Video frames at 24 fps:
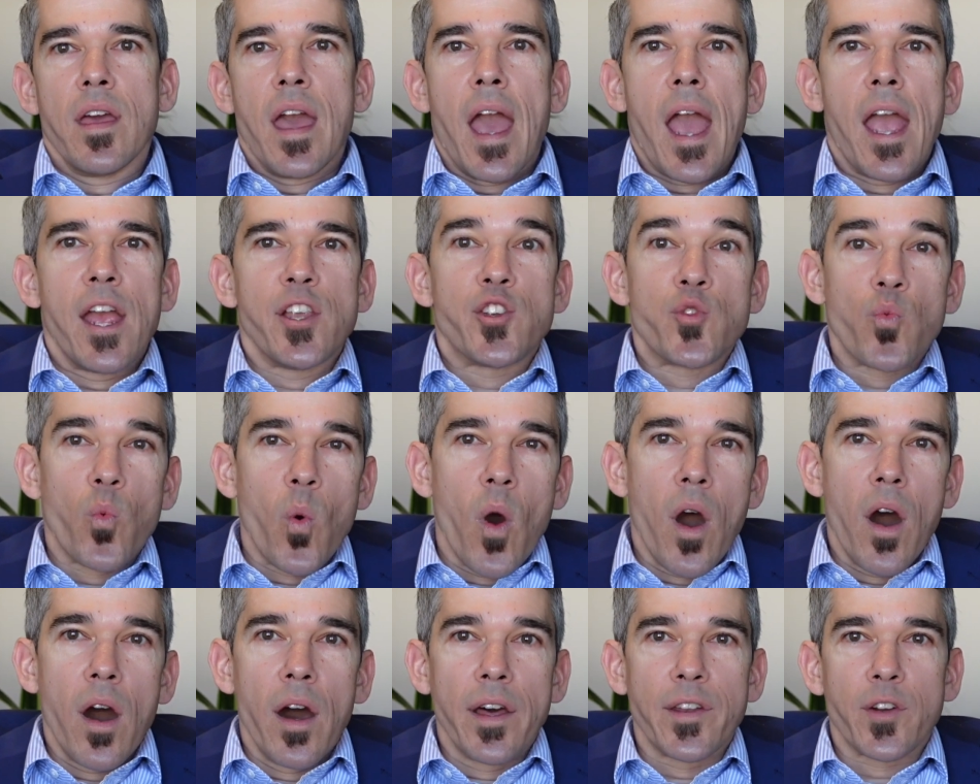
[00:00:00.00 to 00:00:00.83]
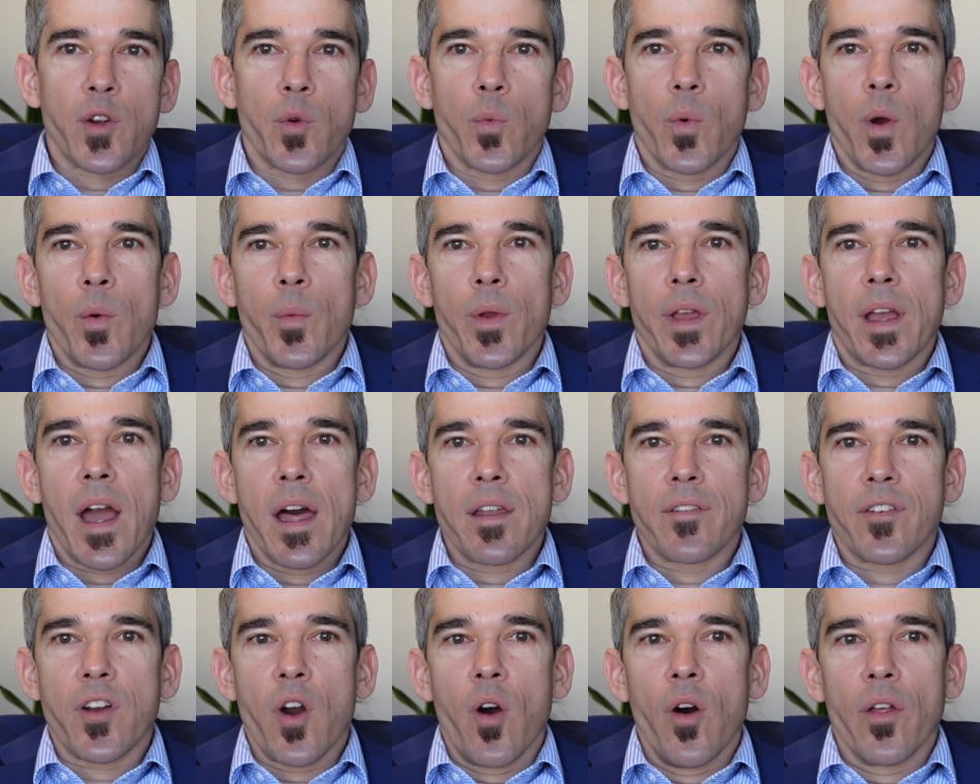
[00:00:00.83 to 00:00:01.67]
age 1, or what we
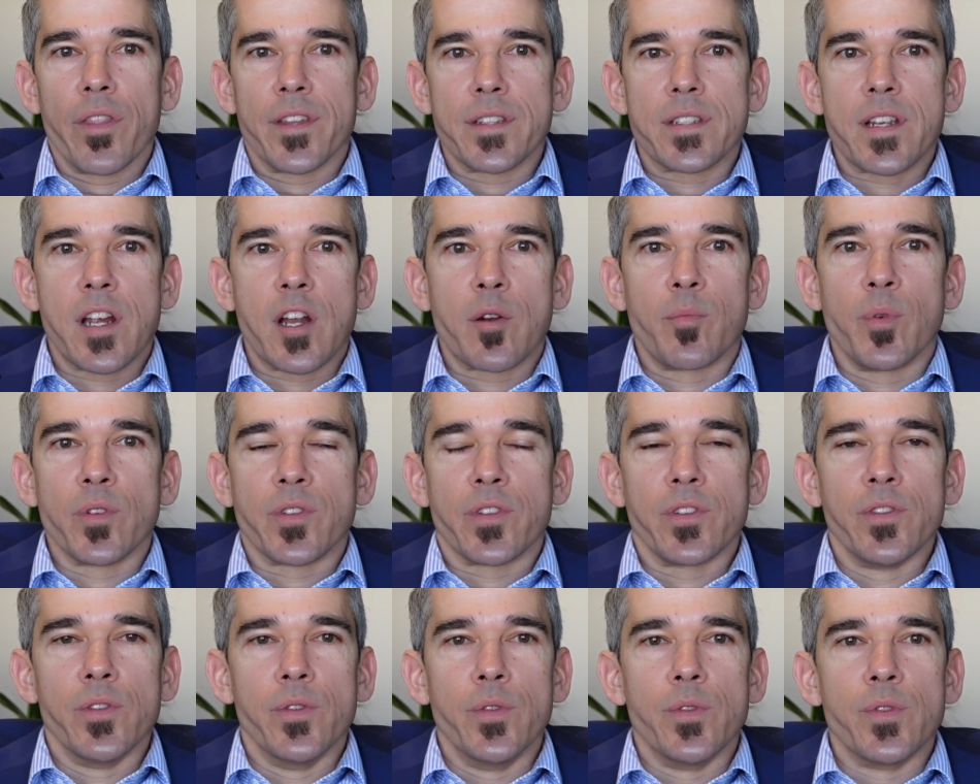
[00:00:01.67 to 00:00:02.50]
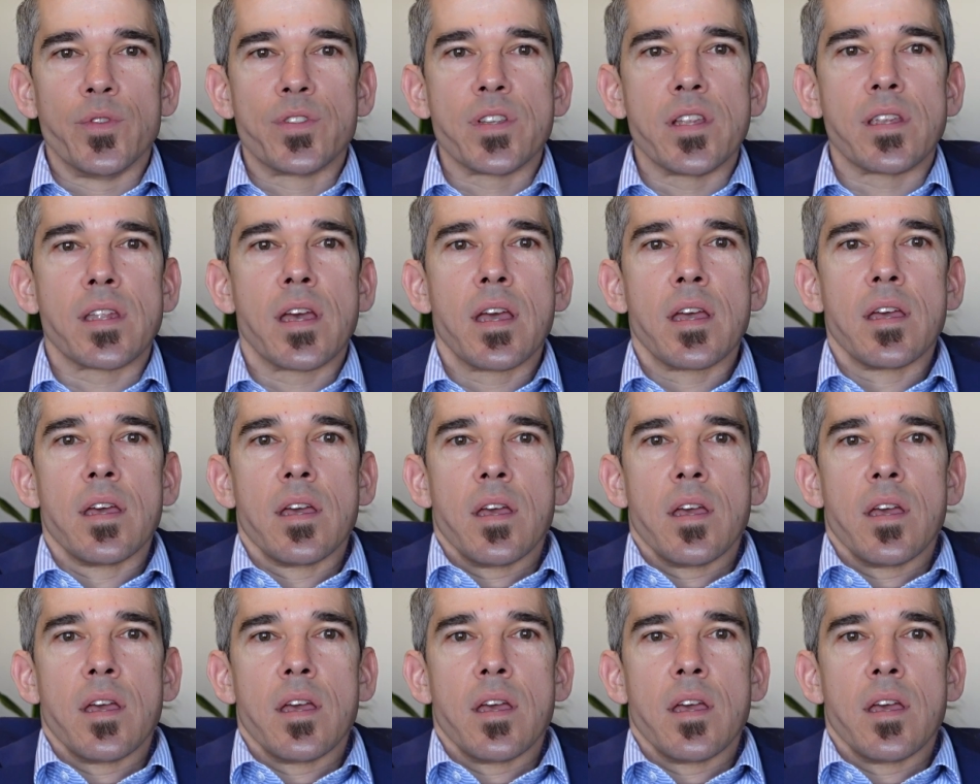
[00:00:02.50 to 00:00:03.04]
kind of call the terrible twos, and